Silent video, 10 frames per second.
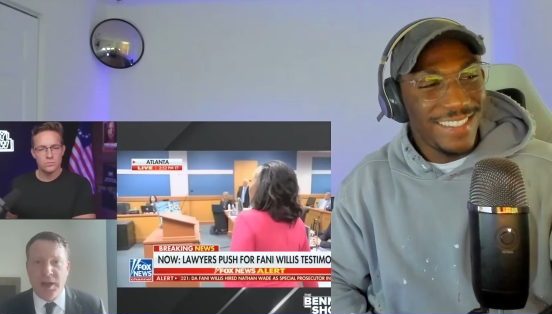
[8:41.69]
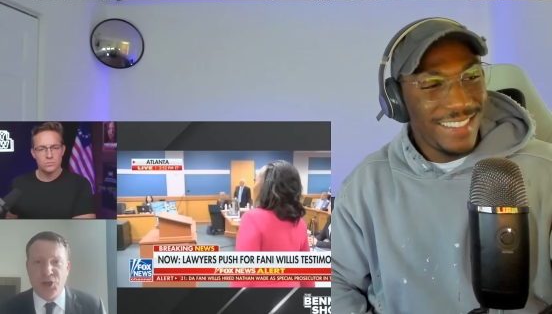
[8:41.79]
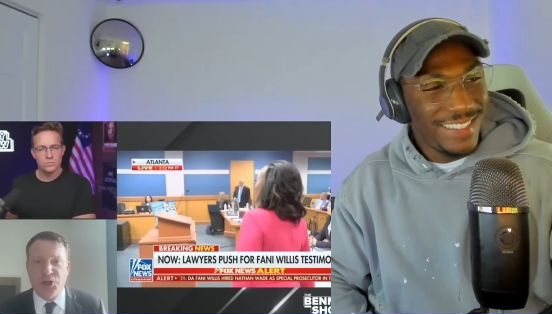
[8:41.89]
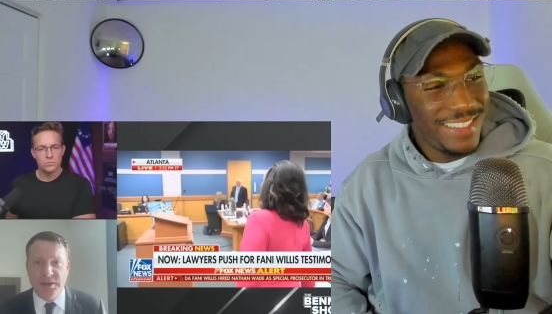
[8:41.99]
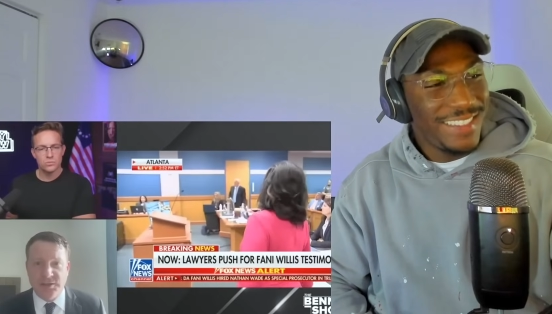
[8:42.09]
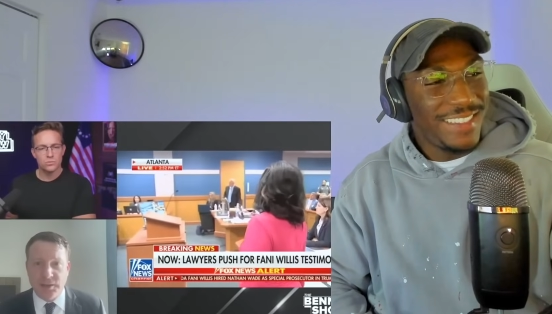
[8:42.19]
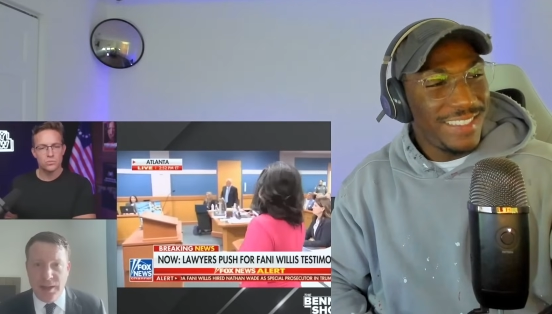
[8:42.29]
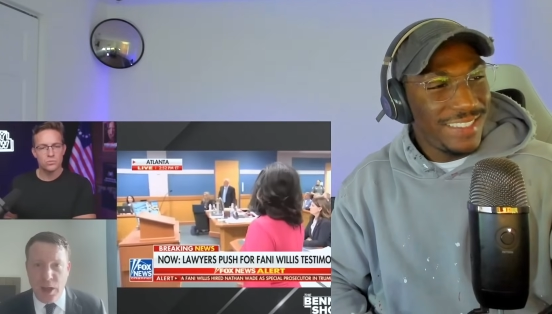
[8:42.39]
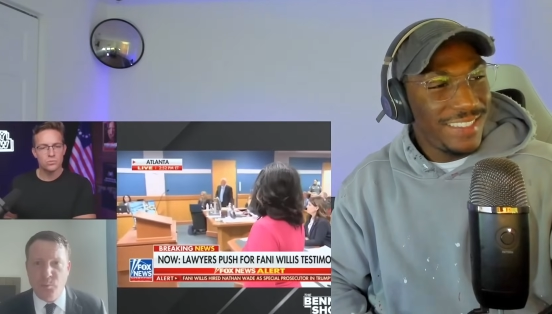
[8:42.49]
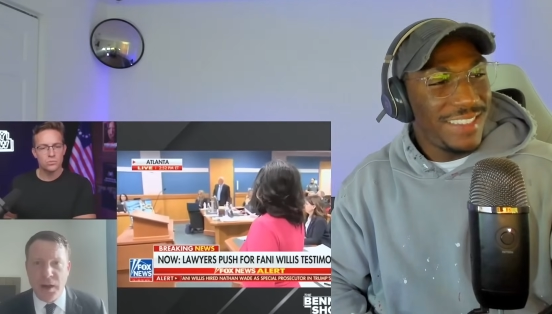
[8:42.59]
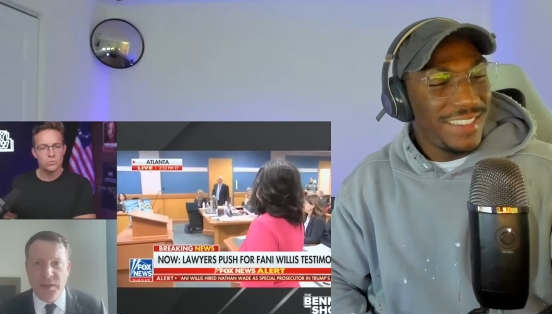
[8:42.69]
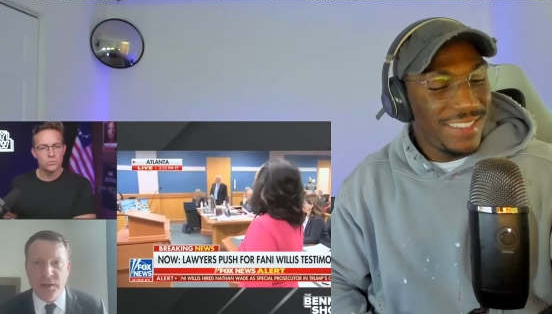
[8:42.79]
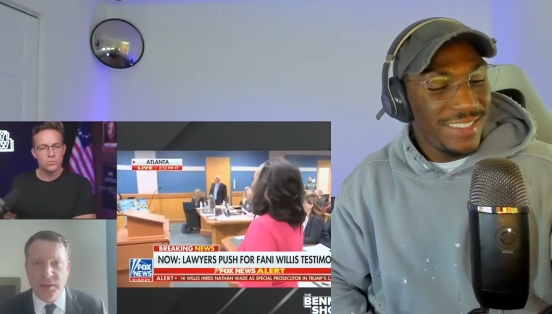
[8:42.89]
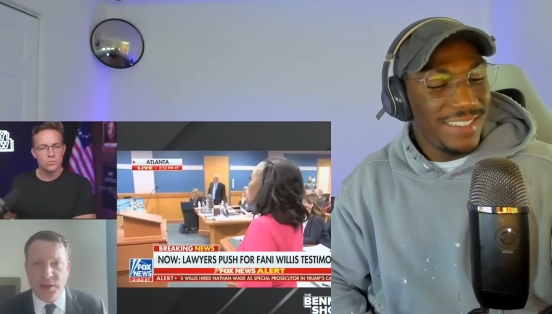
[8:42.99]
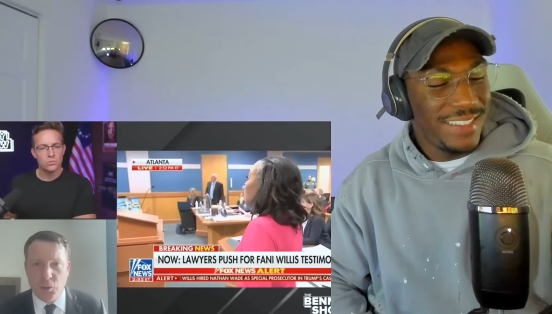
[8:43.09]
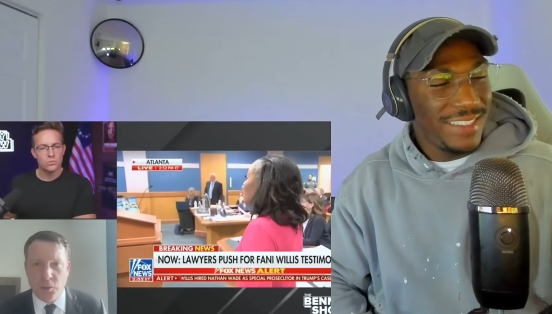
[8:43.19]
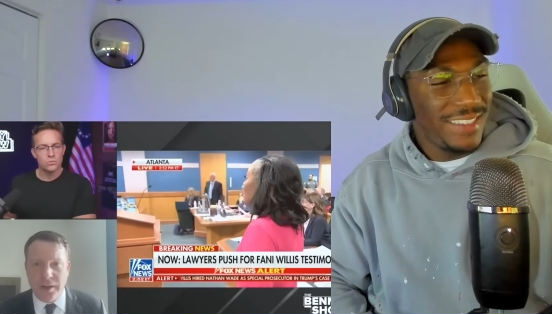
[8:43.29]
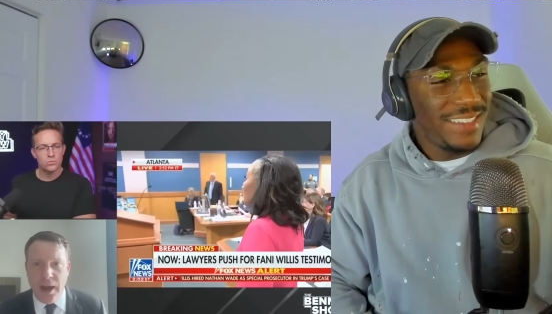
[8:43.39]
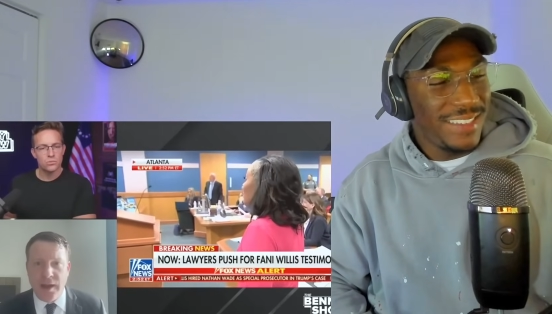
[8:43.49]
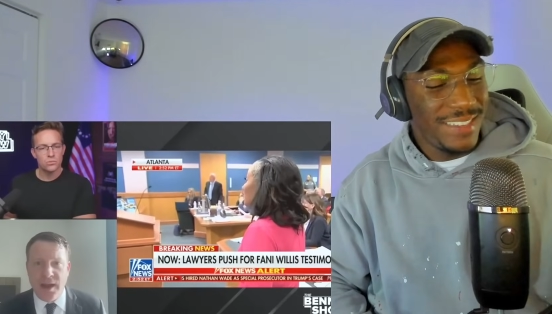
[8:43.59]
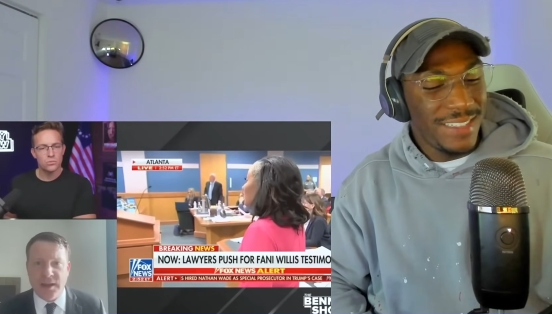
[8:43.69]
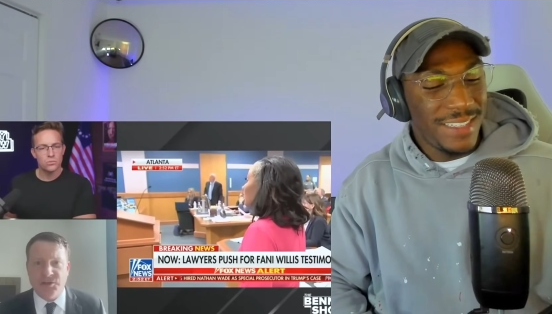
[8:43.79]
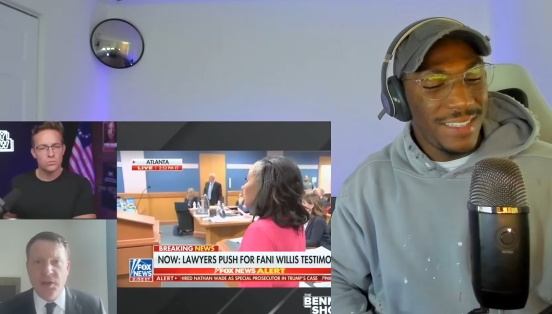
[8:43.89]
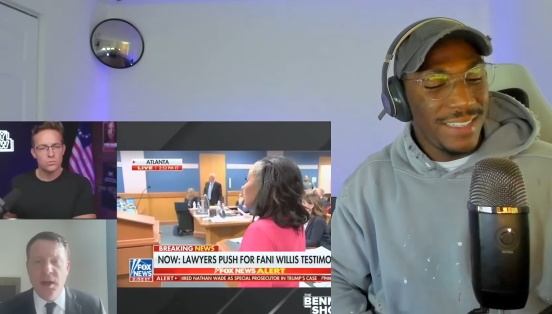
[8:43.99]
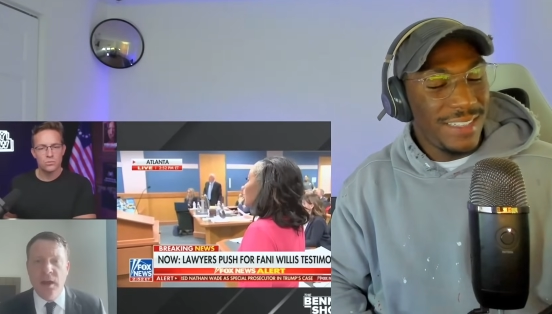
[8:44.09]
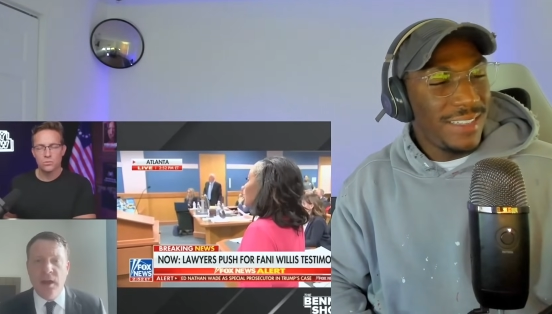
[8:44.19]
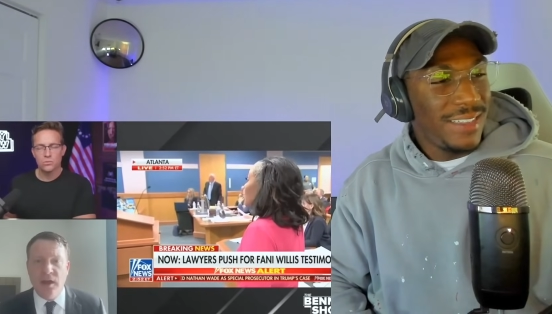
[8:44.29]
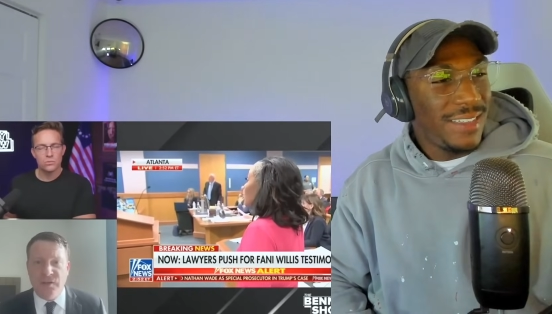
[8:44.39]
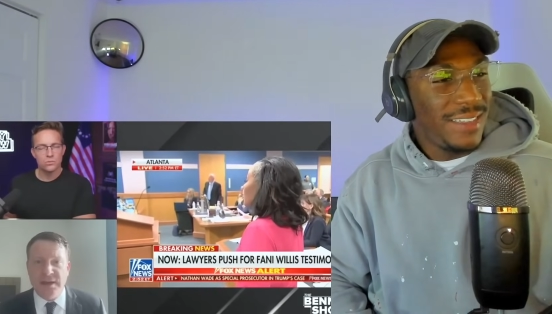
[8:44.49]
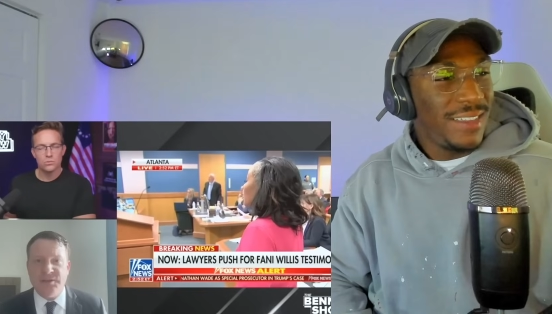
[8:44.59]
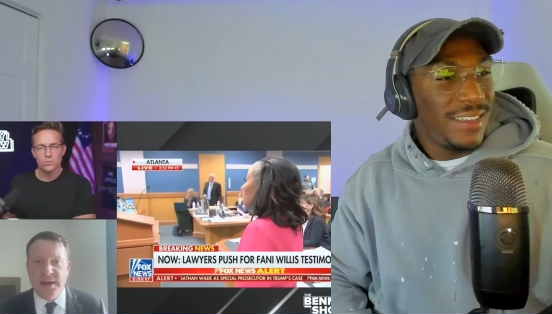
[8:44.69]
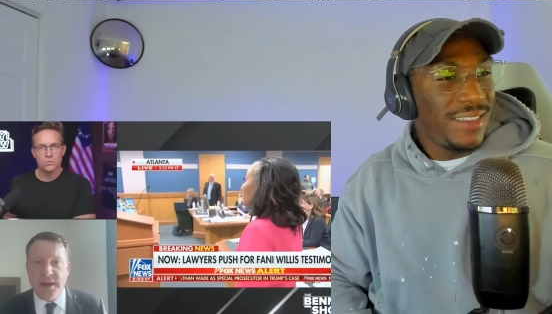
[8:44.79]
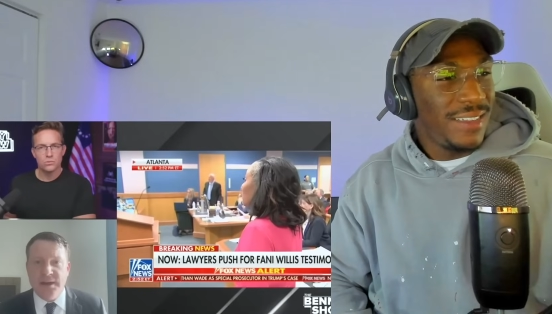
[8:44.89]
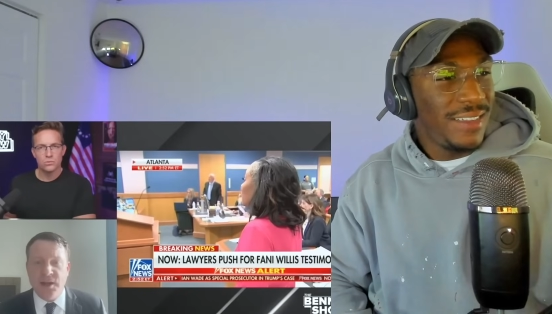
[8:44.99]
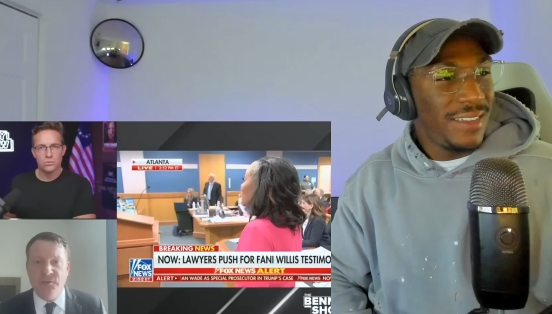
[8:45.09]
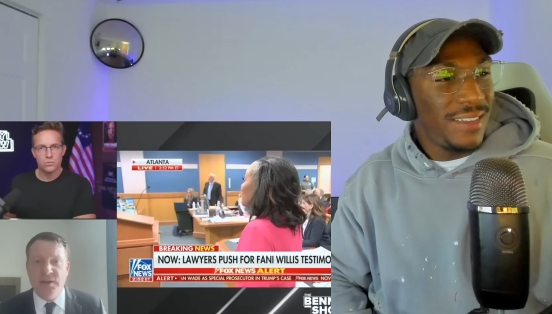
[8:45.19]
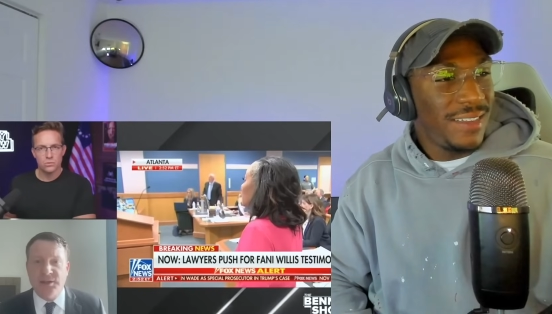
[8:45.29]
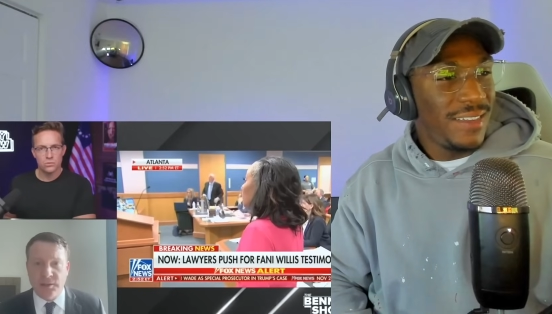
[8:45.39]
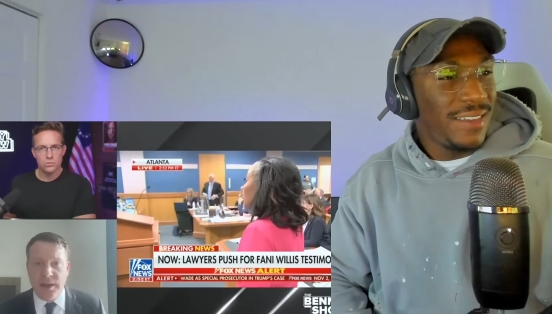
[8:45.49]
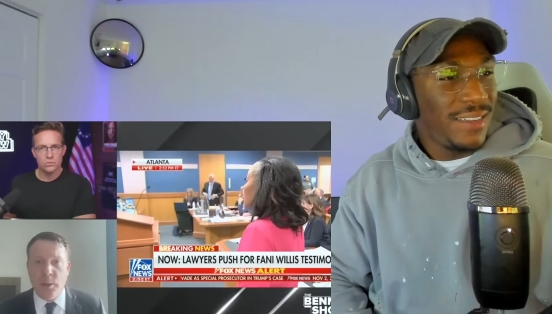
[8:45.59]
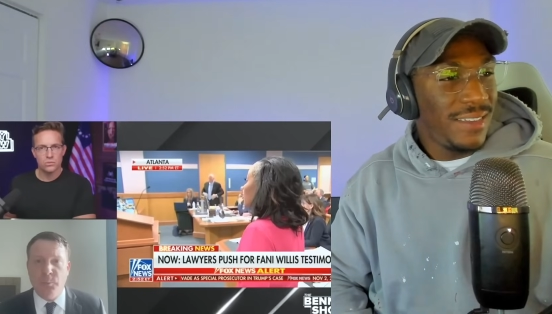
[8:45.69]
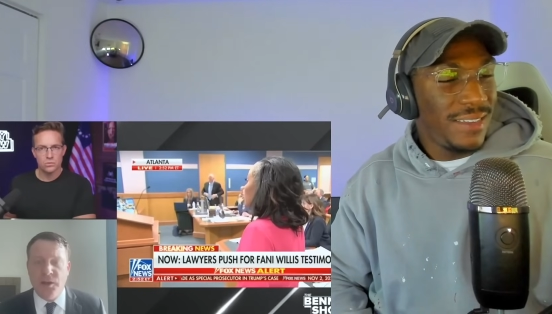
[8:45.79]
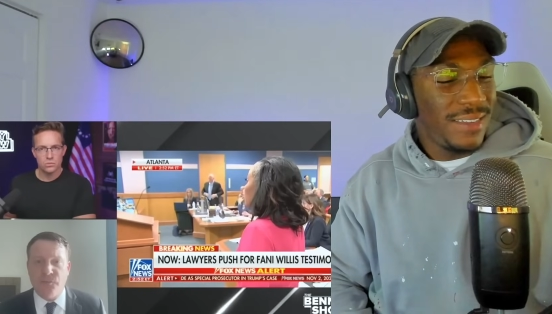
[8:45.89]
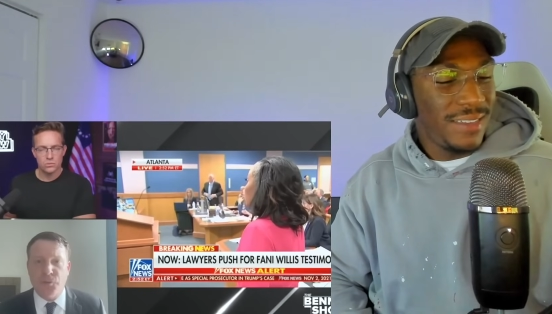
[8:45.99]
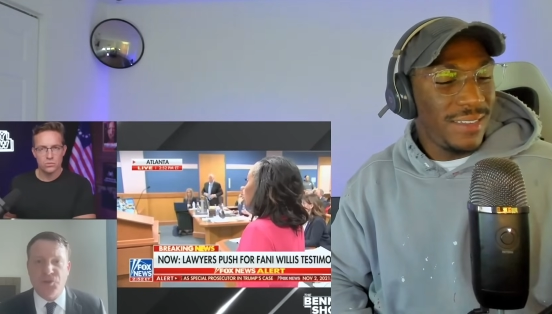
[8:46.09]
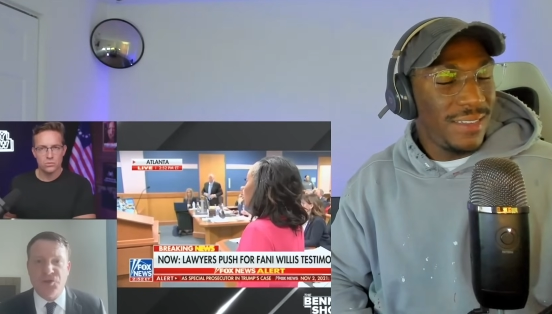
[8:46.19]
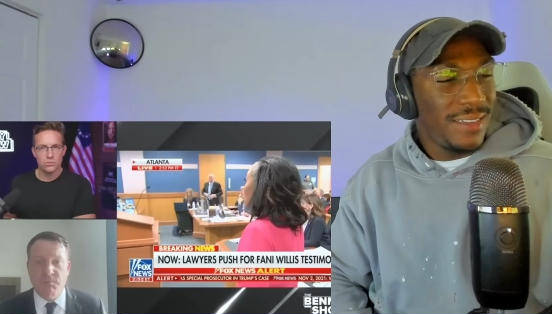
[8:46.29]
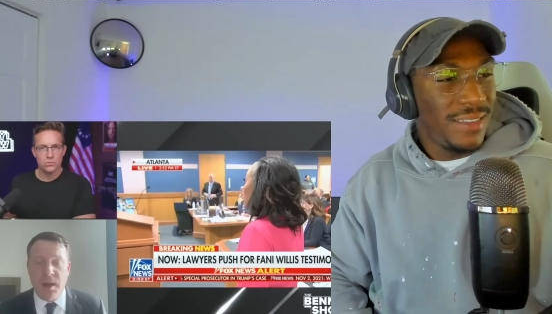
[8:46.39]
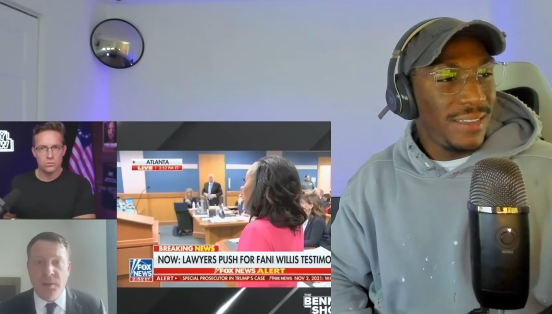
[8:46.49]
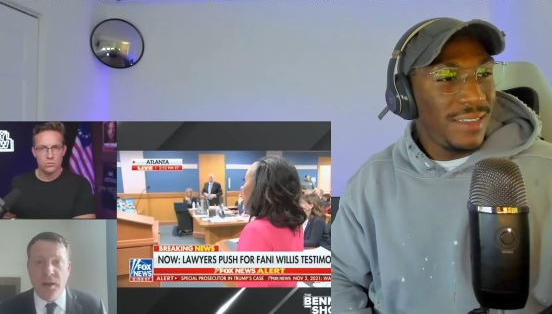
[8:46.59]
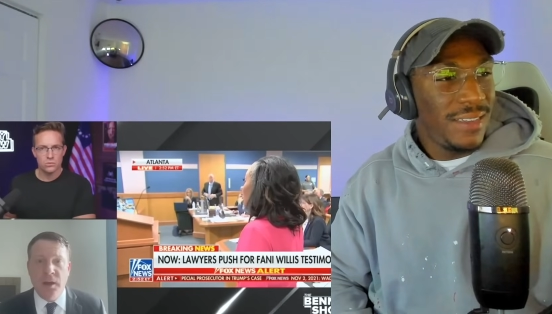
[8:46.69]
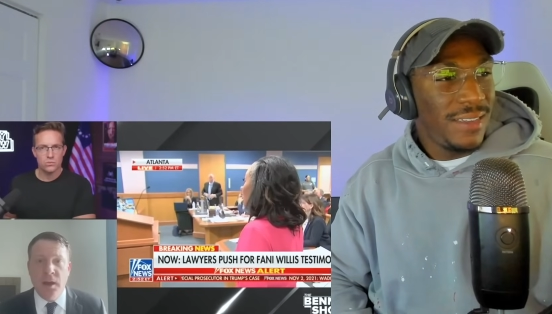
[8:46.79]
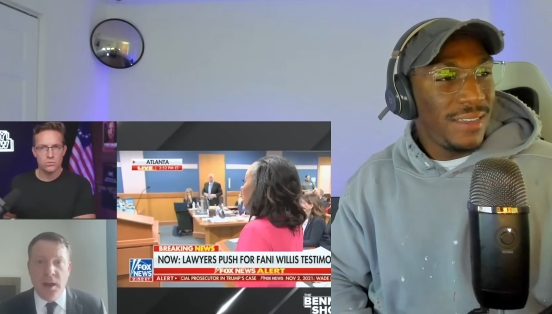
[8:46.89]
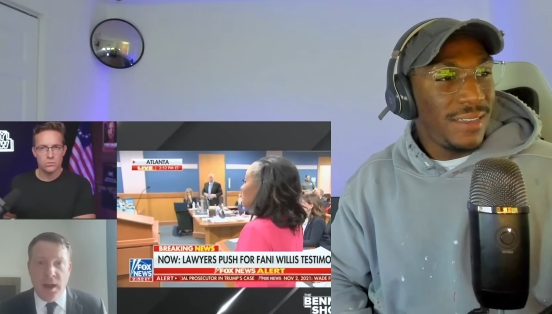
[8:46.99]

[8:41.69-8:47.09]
Speaker 1: election. It's allowed by the Electoral Count Act of 1887, it's allowed by the First Amendment.